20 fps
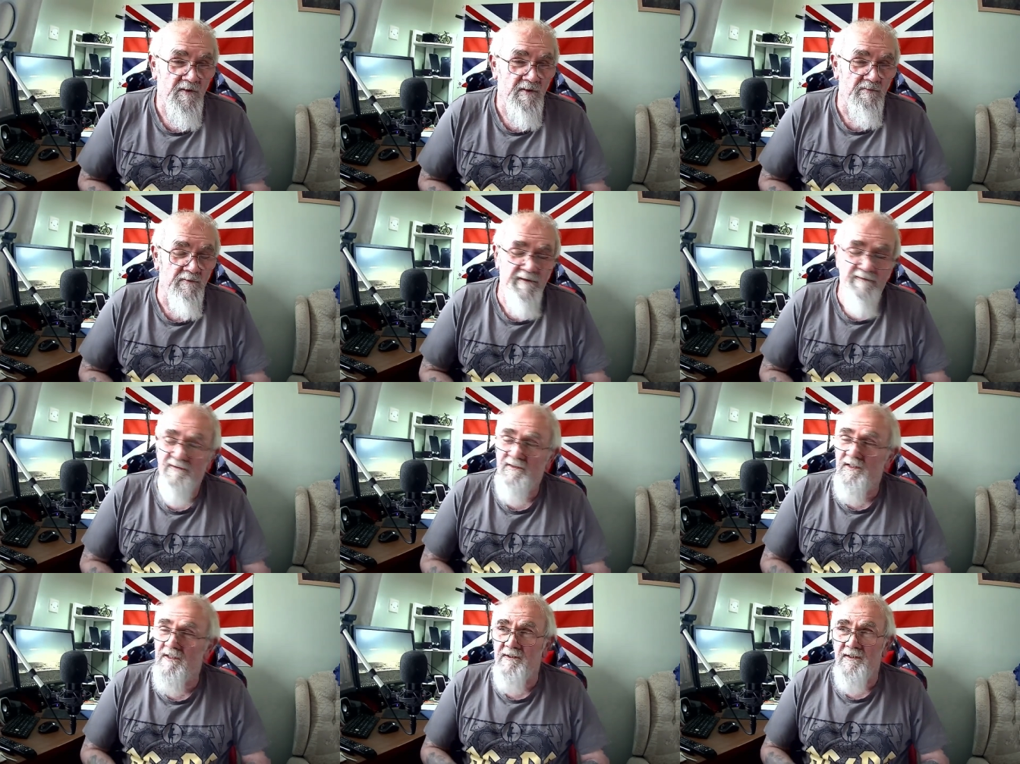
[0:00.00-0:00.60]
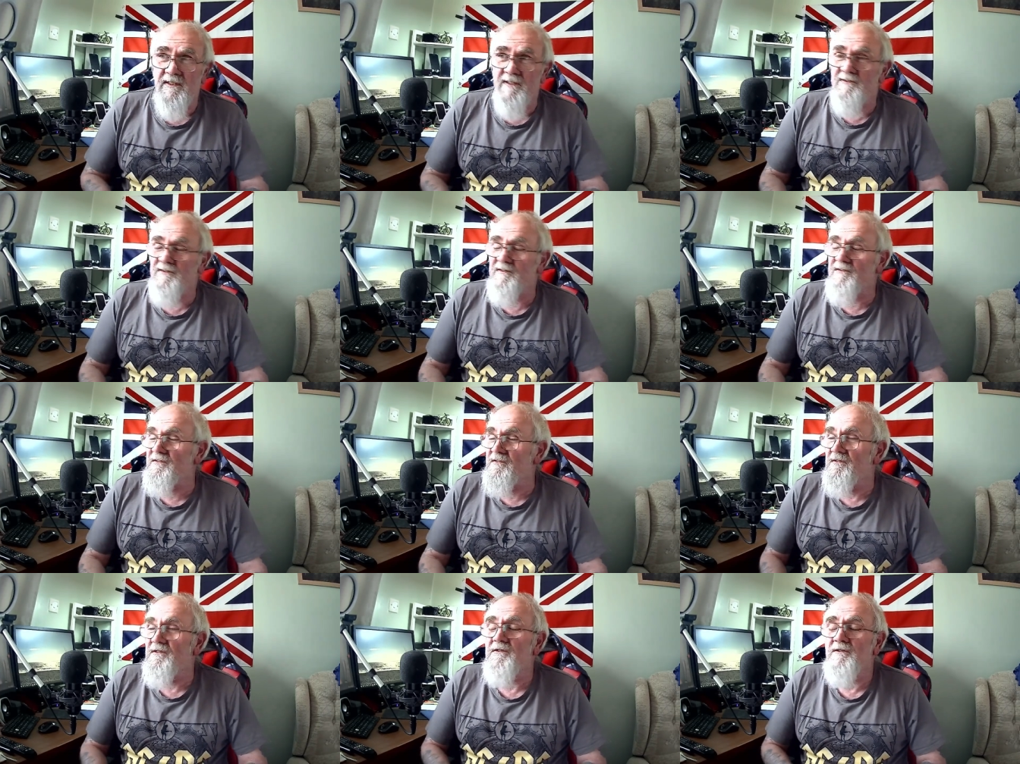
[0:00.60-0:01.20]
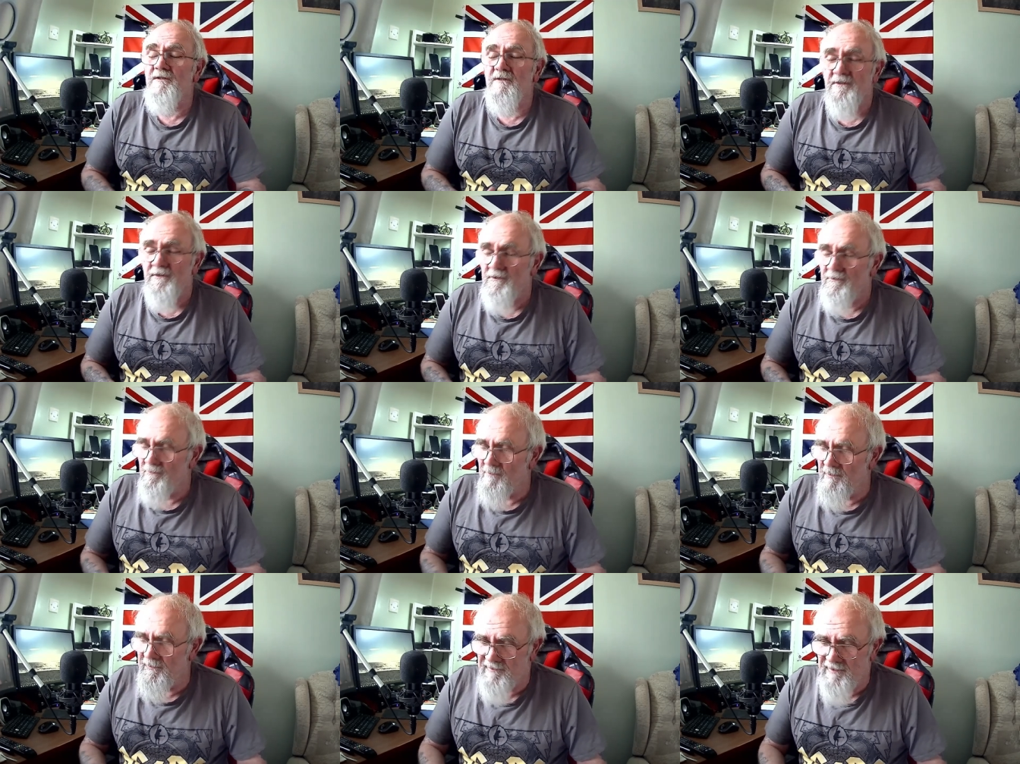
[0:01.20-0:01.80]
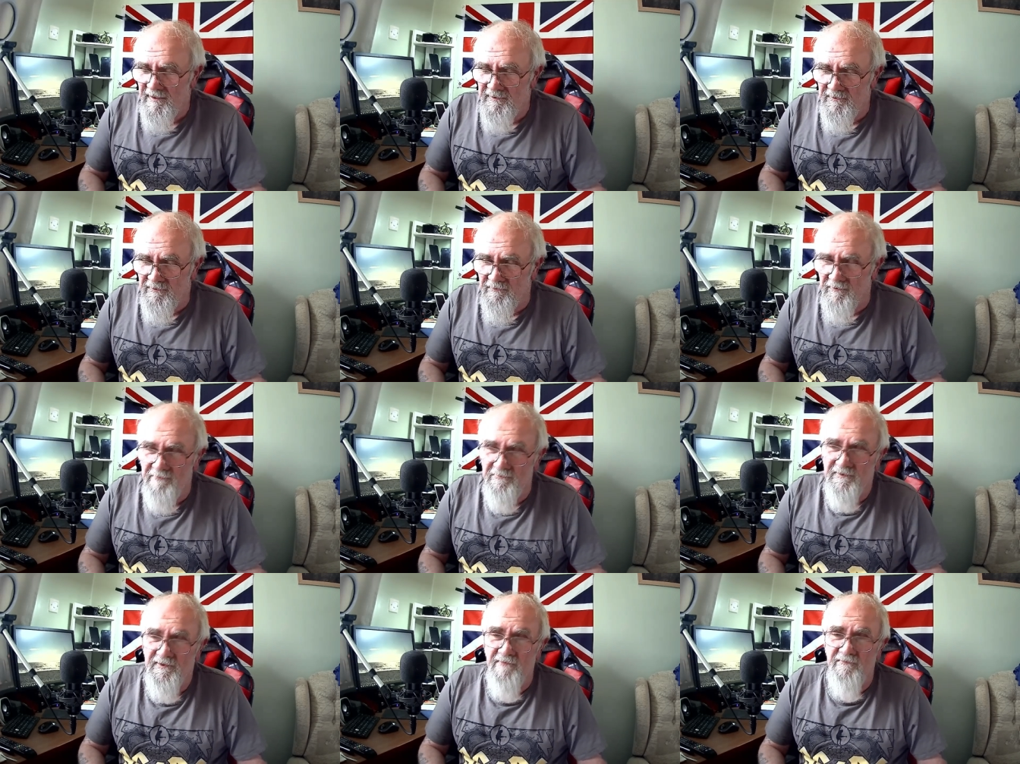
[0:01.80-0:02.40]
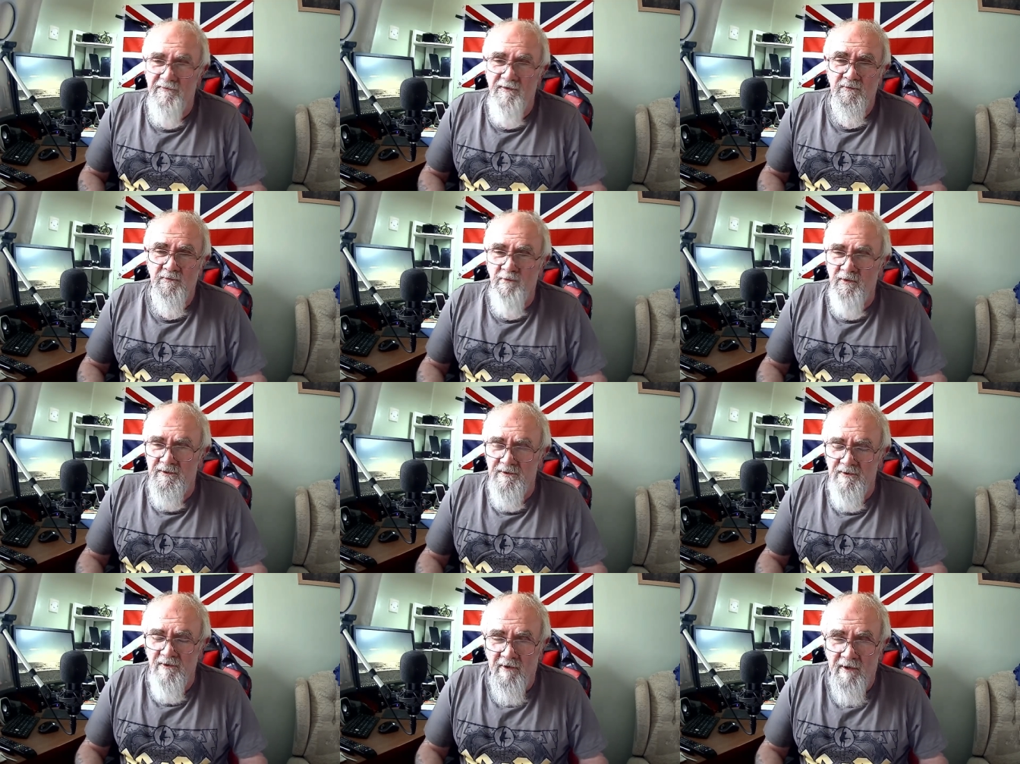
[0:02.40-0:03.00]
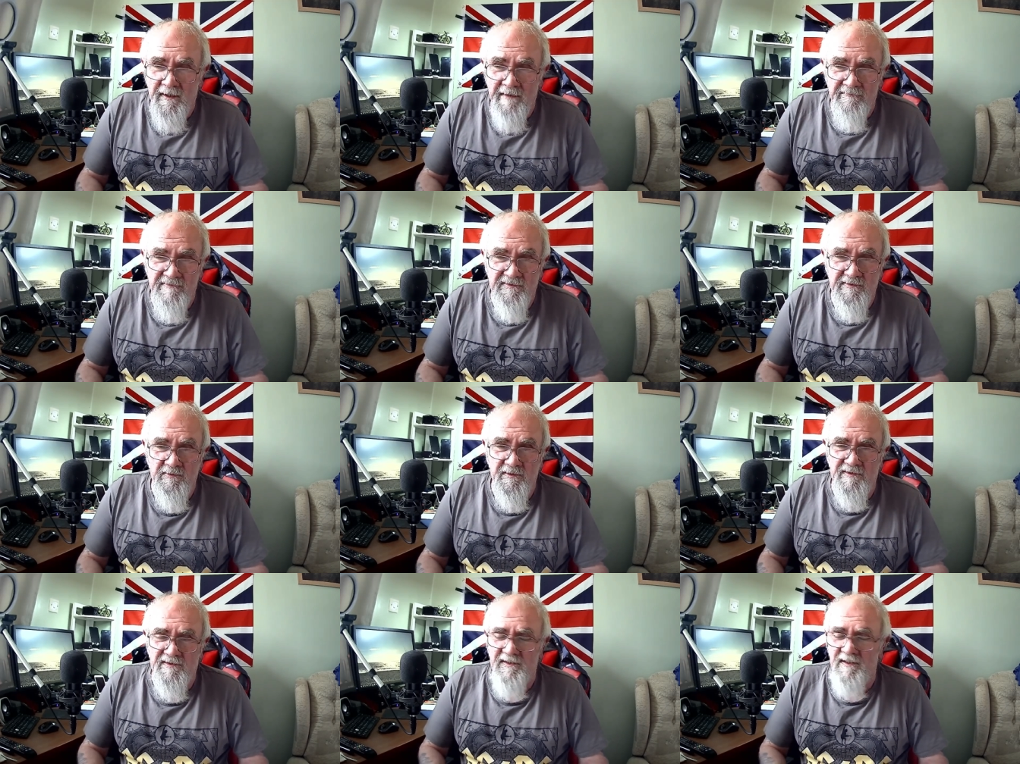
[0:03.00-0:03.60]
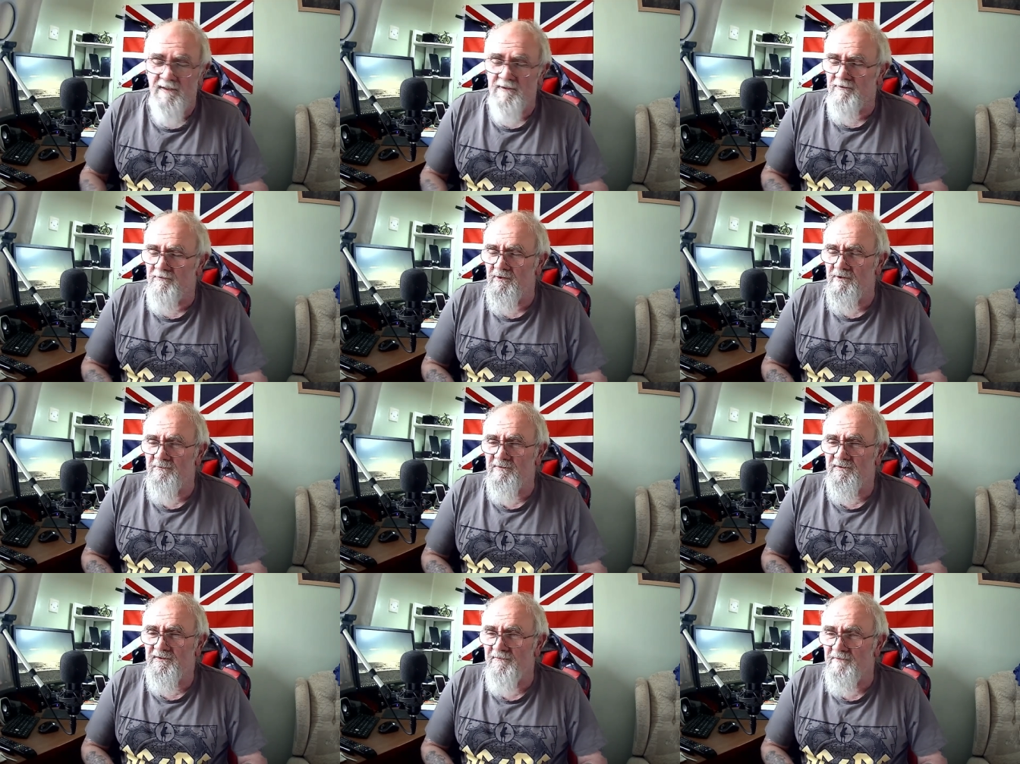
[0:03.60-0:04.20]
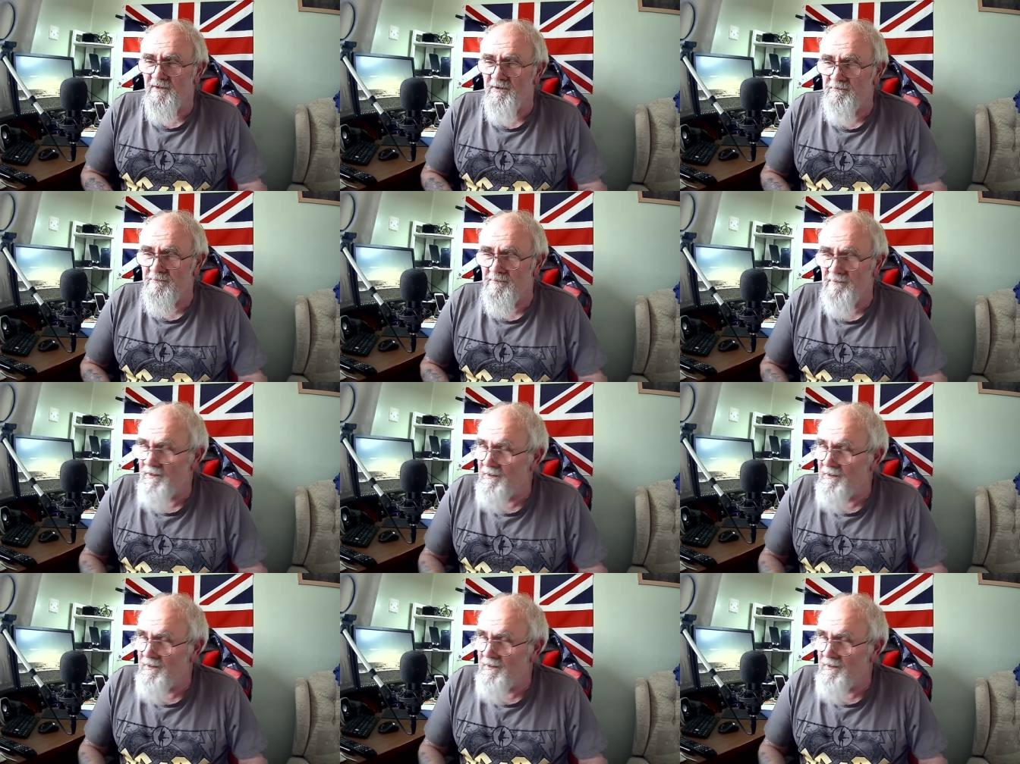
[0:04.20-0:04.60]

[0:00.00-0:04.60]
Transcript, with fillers: We've seen this. We've seen groups of them with knives. We've seen groups of them